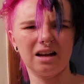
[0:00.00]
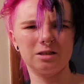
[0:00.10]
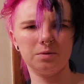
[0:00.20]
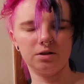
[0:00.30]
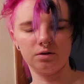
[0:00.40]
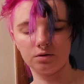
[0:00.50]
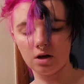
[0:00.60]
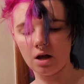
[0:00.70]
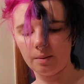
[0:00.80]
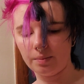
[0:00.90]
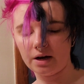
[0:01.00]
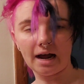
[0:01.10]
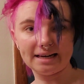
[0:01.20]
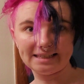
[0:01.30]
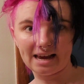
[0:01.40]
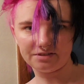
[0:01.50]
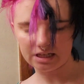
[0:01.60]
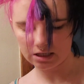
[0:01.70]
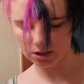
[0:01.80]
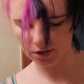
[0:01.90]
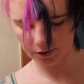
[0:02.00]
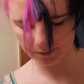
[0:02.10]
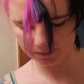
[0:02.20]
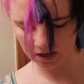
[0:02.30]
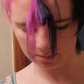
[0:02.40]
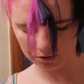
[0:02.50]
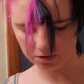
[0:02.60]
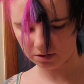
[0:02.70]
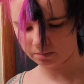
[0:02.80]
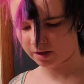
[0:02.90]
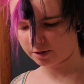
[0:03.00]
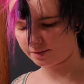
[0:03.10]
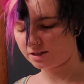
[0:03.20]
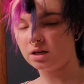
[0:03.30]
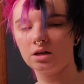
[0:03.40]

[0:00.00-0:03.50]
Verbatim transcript: Got2b Glued, but I didn't have any, so I'm using my husband's.